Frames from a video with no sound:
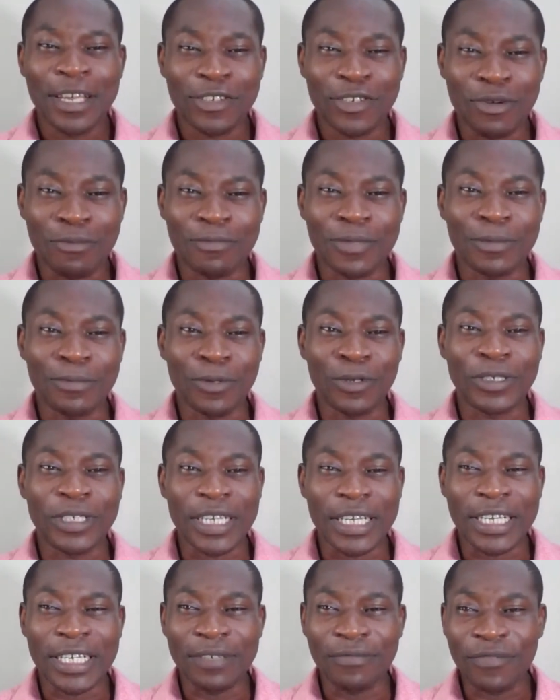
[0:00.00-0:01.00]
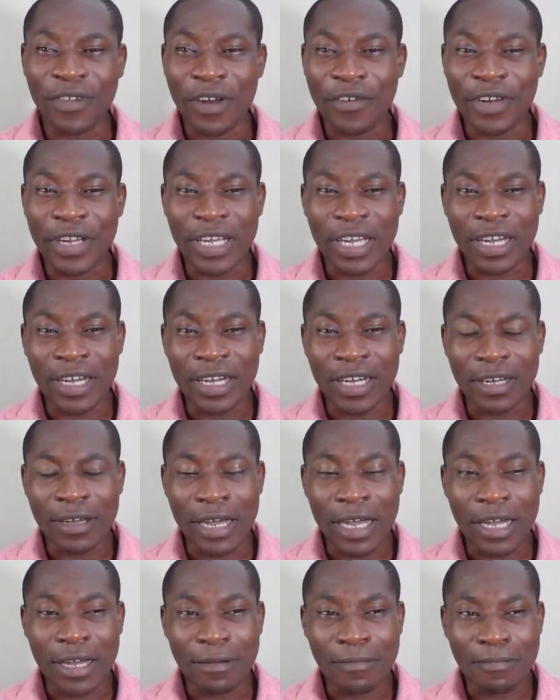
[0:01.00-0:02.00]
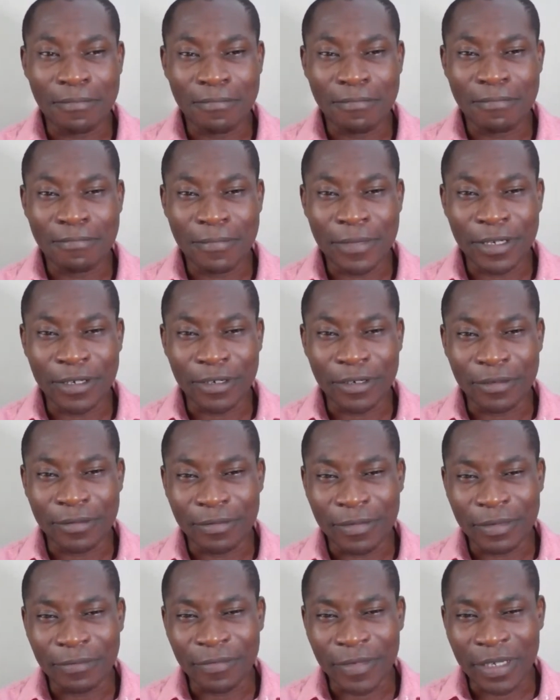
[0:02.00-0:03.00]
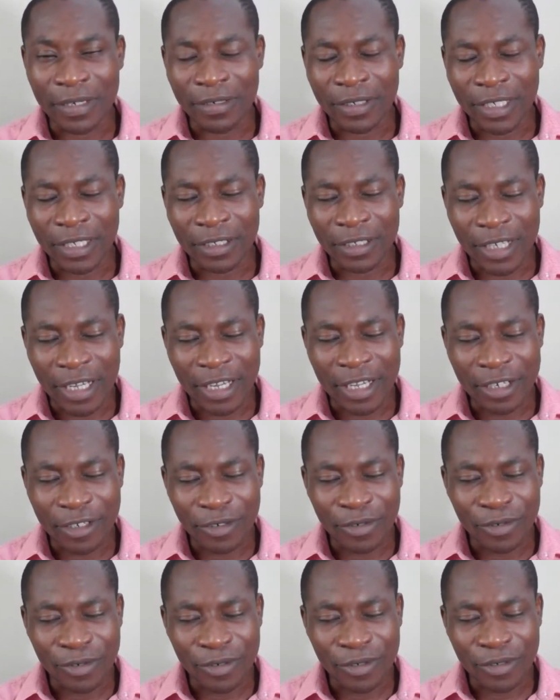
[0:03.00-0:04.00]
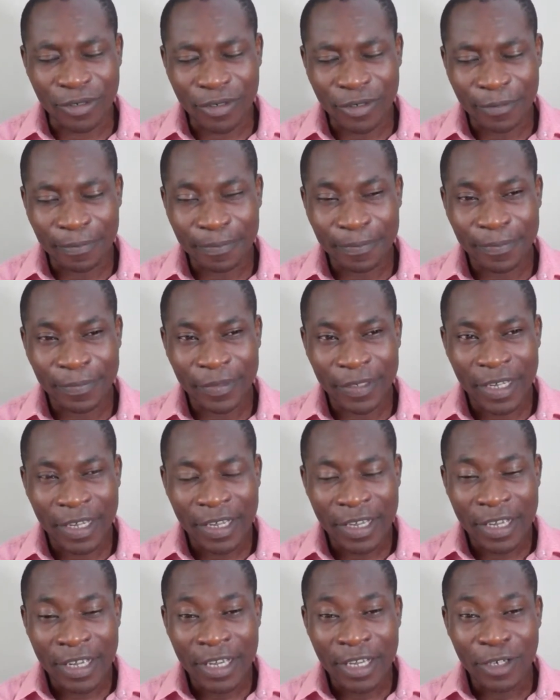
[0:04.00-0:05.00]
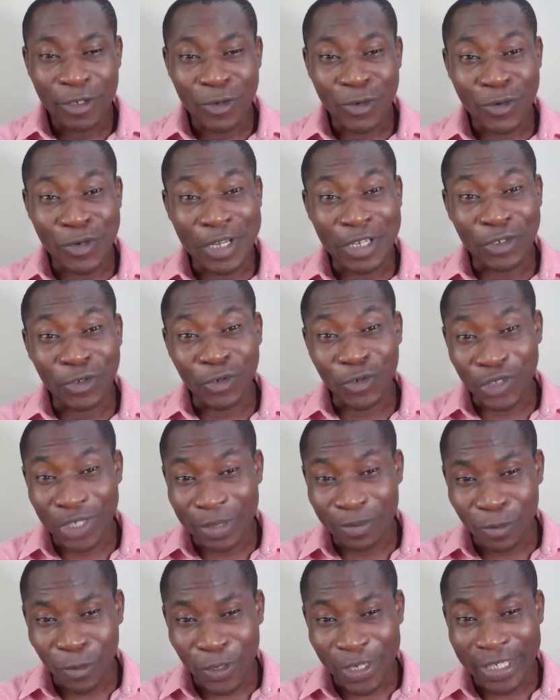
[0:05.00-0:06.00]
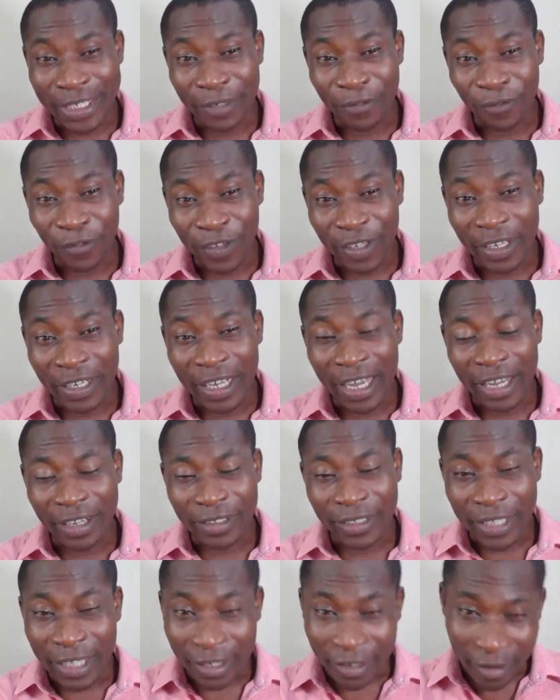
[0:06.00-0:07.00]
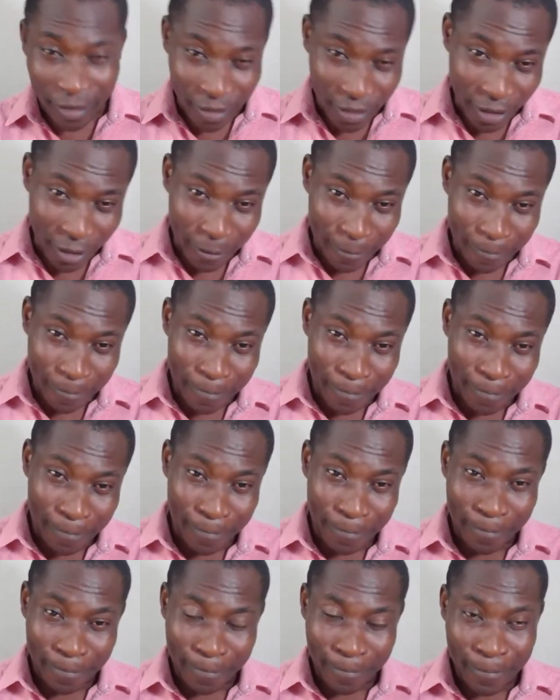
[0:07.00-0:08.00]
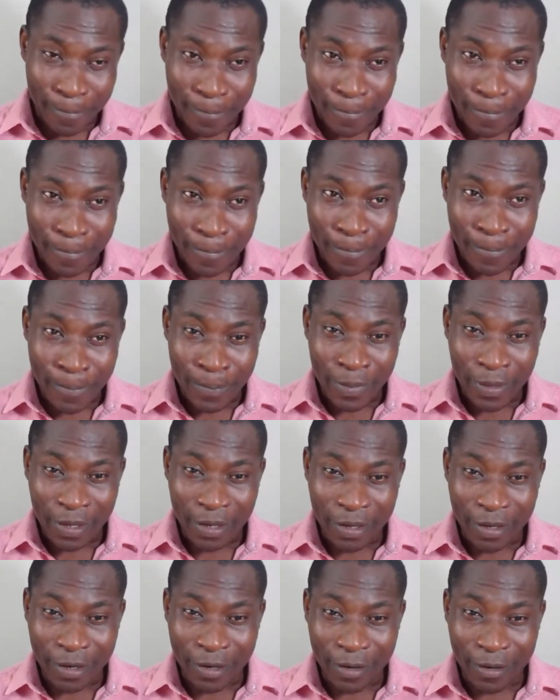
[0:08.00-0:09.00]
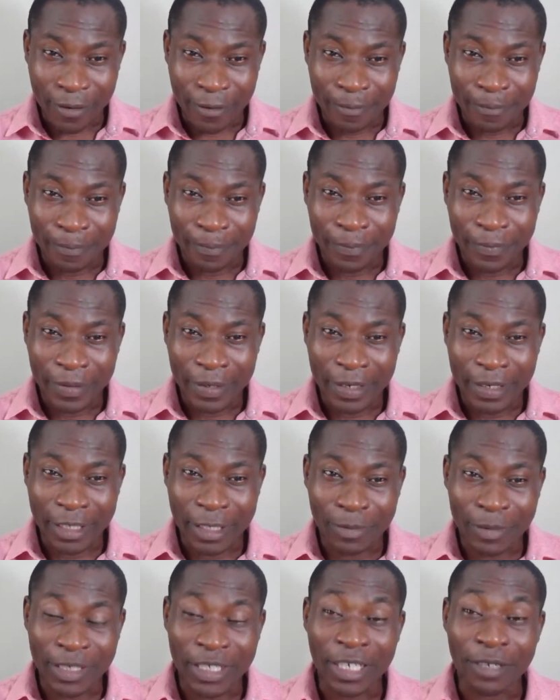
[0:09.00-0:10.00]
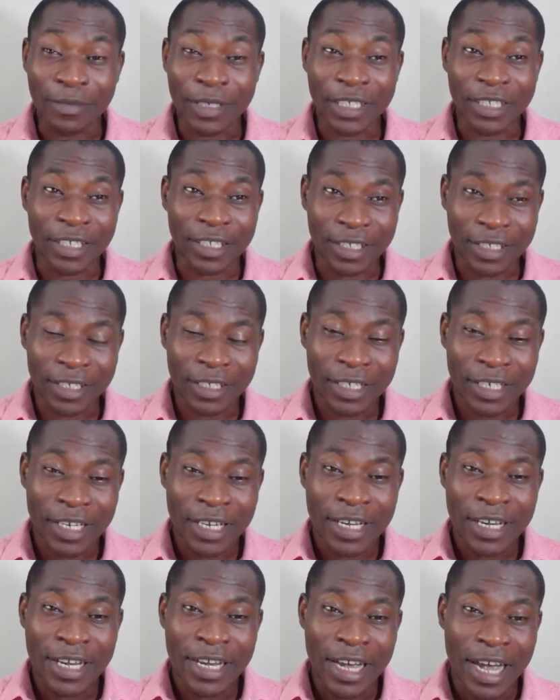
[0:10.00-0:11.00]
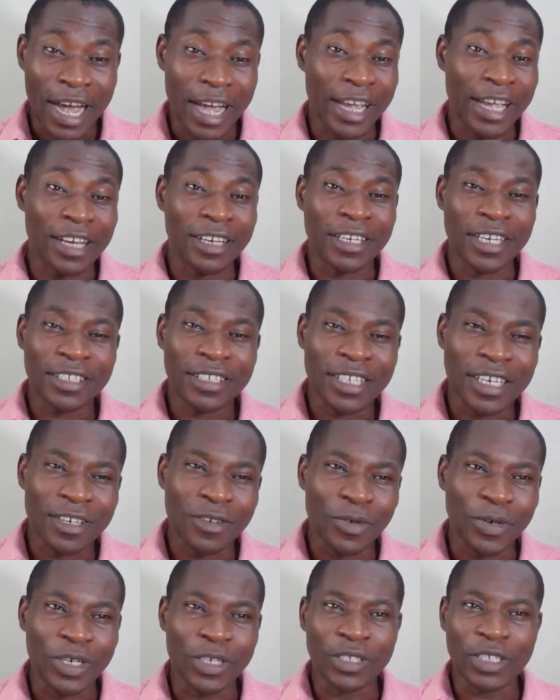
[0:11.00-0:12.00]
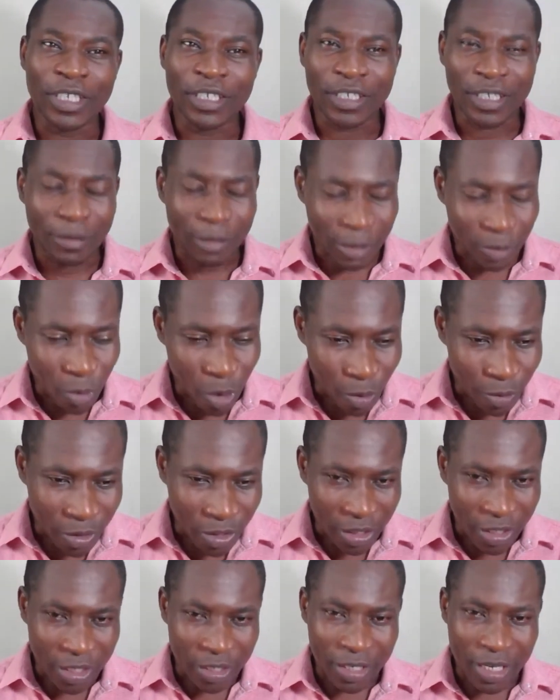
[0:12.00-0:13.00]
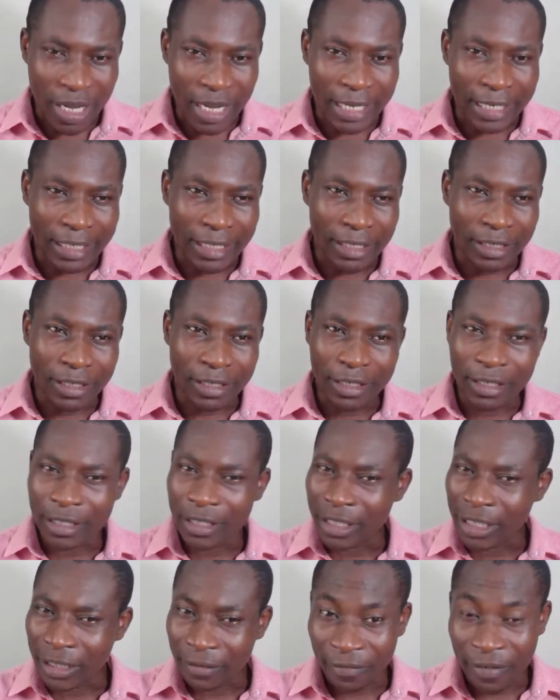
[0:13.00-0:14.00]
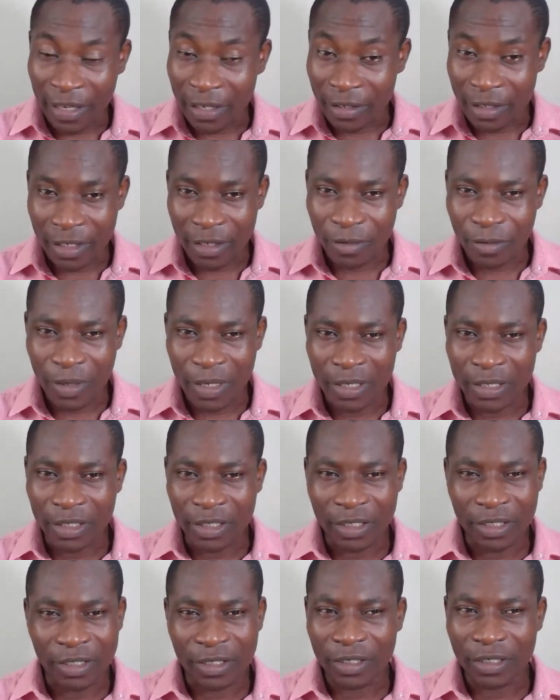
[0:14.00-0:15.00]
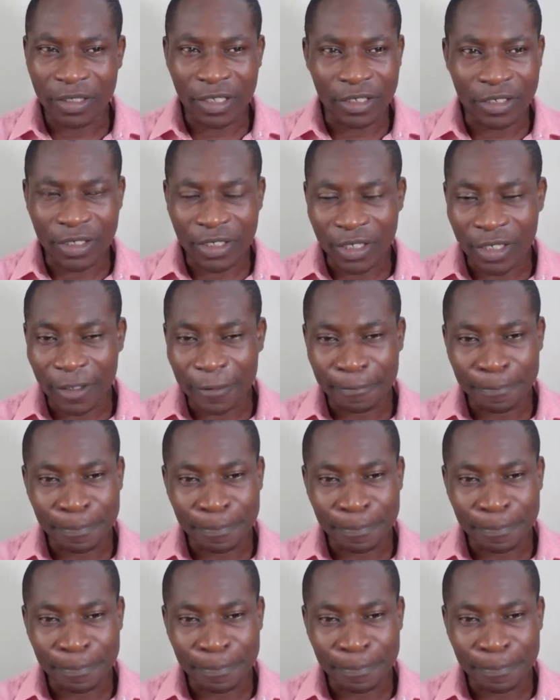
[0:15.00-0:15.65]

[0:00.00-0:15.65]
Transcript: Some people take it very, they take it too extreme when they fail at anything, you know, especially business. I can understand when it's a small business and it fails, when it's just